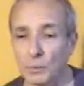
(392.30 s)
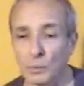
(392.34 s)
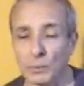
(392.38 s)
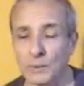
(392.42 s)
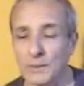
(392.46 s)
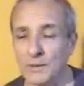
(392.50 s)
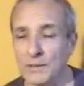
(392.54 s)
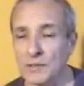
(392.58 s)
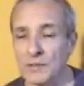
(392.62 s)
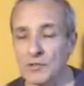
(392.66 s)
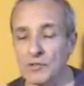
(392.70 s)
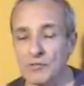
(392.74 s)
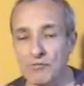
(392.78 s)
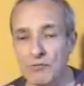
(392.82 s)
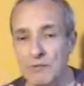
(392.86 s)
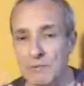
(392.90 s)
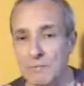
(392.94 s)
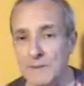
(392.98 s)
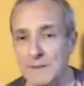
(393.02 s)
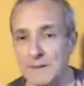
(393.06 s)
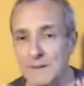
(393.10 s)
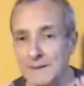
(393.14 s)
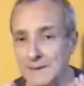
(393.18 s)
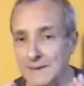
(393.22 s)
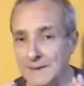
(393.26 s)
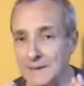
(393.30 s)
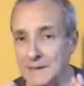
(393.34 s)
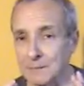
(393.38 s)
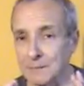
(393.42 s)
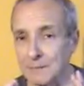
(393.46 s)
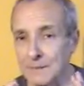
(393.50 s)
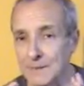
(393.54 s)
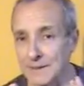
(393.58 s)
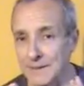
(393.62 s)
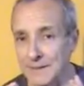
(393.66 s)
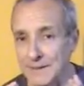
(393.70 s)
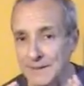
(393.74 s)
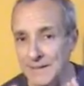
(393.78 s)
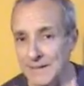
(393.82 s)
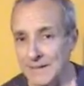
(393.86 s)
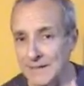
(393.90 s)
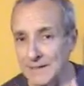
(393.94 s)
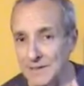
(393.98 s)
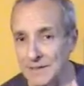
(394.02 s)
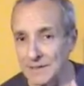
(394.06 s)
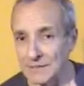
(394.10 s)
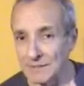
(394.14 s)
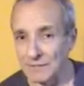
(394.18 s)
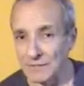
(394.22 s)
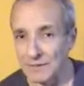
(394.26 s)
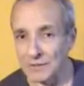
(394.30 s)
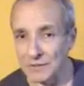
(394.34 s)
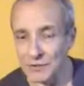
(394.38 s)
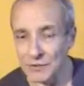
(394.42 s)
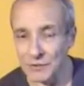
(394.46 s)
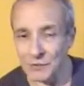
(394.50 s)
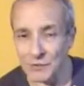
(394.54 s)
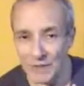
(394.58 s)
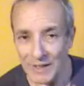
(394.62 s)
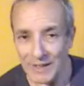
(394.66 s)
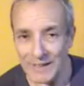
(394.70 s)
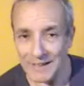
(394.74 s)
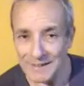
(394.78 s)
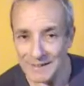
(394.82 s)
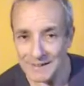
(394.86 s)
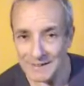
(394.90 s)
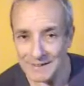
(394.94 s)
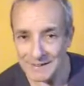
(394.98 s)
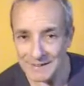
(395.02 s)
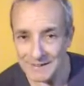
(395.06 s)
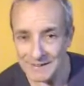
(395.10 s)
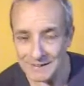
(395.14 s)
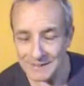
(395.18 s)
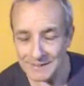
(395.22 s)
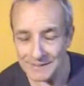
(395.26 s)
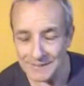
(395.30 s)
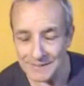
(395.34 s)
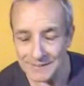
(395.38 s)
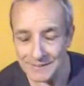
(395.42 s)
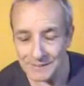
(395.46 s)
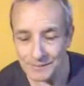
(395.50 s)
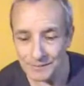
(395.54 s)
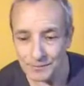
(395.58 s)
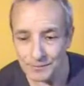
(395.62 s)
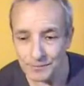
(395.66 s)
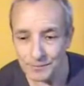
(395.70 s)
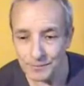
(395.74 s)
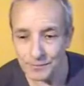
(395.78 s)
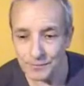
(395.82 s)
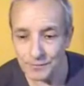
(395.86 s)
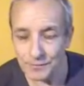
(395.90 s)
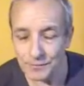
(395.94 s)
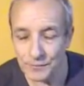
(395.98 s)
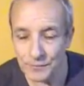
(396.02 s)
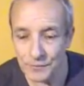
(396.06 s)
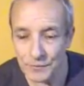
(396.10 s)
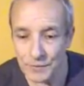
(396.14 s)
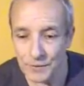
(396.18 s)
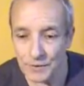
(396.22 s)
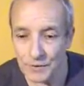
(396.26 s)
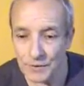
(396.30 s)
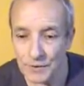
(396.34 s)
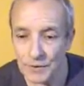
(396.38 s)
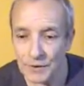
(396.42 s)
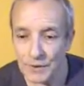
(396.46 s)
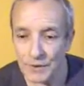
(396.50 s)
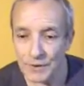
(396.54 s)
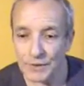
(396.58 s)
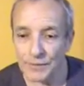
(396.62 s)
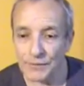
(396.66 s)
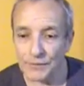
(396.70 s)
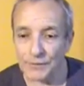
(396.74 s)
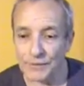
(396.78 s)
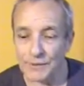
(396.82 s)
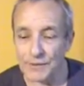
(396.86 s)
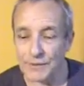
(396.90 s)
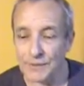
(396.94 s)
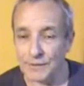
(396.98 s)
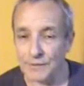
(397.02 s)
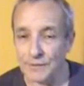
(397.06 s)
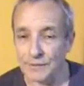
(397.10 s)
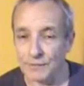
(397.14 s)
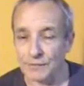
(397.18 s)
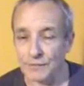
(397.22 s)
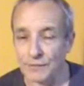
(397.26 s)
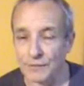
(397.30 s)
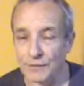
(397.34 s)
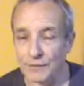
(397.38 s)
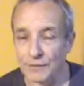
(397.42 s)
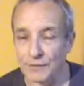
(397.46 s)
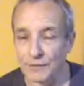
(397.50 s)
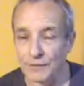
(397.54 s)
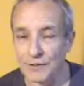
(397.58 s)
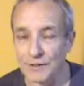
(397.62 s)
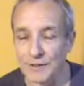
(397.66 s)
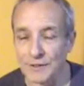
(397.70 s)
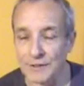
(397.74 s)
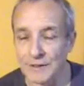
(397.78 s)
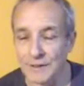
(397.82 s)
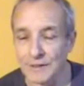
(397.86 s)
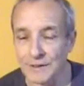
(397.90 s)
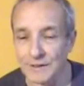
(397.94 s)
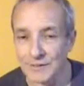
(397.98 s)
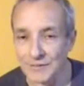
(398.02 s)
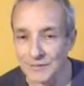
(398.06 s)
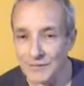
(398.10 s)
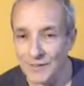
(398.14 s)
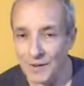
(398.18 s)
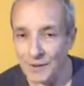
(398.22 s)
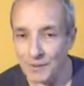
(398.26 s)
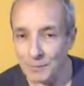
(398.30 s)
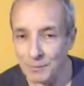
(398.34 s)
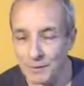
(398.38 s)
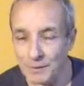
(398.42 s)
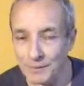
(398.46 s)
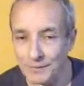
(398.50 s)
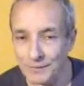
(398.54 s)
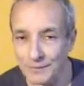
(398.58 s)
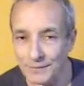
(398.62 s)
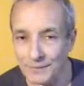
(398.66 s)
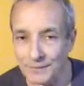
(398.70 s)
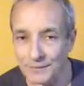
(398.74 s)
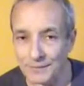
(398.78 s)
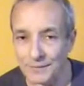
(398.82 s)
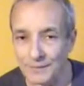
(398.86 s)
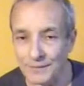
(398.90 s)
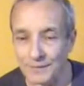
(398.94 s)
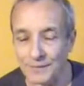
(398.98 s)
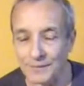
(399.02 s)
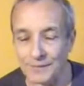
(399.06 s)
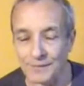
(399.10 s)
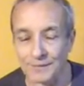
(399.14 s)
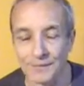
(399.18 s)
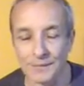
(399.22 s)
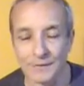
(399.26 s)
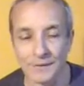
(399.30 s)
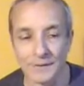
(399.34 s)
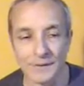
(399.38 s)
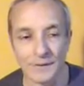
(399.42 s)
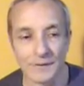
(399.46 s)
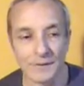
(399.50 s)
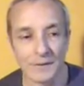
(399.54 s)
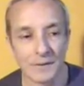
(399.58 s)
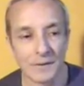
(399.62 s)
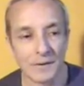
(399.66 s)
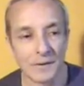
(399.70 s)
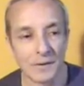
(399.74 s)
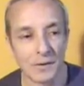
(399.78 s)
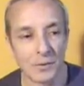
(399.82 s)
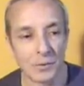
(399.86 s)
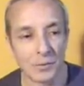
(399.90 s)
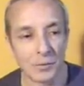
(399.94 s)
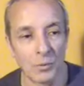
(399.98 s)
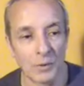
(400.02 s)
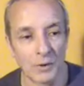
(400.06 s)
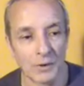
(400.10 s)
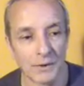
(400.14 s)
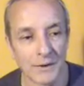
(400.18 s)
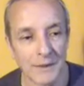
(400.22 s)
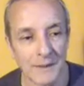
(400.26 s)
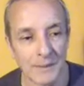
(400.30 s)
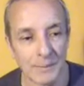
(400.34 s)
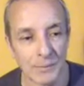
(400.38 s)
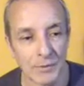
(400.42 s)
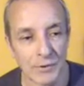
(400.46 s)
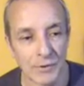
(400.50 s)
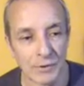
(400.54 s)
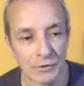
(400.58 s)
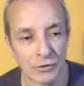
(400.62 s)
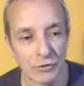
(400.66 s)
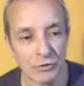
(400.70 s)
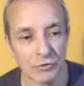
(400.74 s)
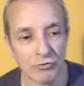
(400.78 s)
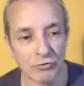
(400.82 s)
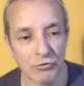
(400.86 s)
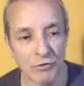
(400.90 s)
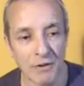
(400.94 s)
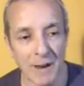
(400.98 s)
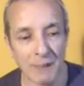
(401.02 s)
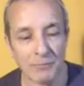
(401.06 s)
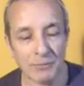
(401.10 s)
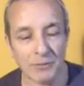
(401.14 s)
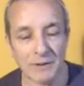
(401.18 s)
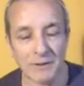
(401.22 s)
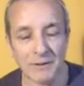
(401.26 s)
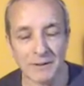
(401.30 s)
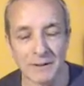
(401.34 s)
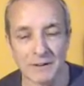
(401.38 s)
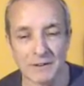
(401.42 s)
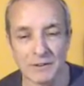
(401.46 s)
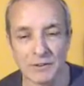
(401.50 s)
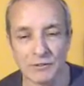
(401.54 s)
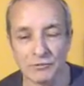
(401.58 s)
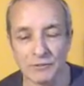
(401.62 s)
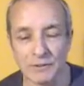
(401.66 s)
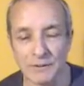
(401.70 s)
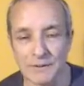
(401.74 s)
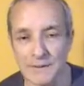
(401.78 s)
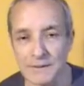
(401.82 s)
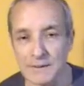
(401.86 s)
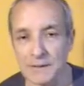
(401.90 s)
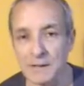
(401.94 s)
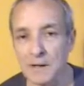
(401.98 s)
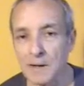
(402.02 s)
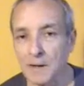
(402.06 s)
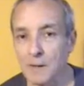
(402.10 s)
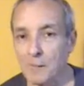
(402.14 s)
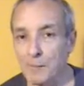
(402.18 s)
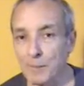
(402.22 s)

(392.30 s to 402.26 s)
We discriminate them as individual entities. These are the first three dharmas. This is what keeps us trapped in ignorance.